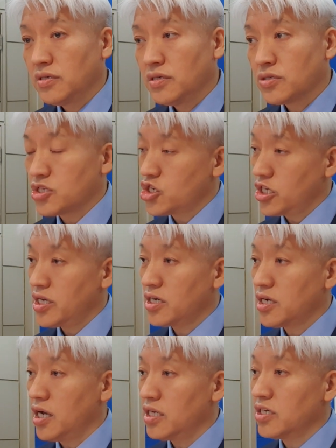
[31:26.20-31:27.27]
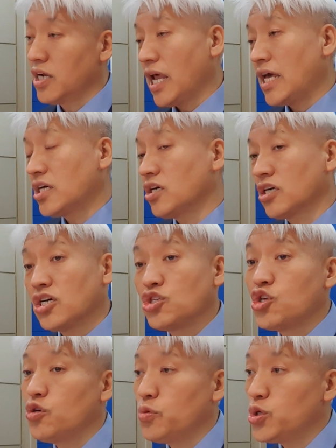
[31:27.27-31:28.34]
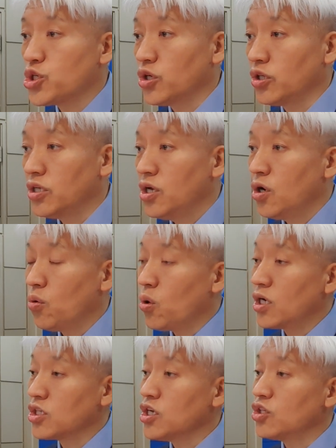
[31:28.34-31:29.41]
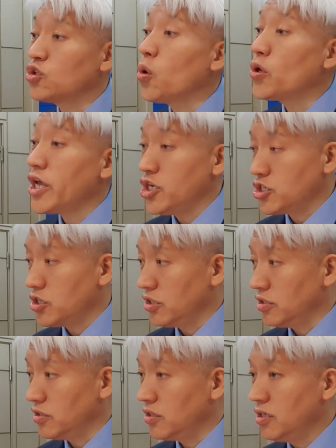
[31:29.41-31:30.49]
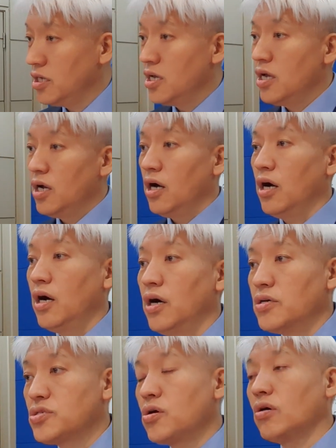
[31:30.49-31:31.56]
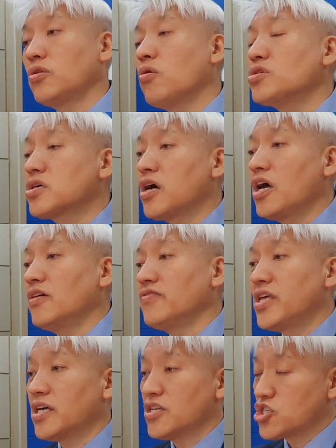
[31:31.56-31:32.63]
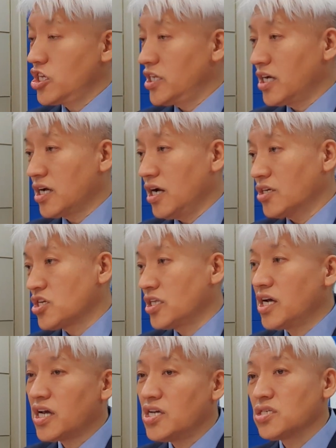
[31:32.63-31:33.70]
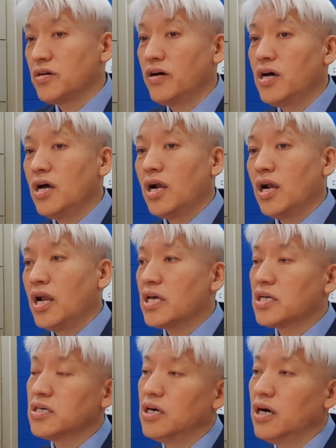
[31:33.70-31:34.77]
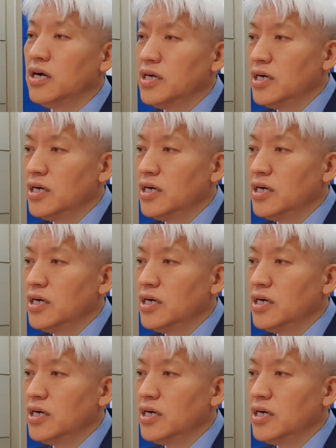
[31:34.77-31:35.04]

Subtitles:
So chedaka, like a contribution or donation, you know. So those kind of things, chedaka. Chedaka is like a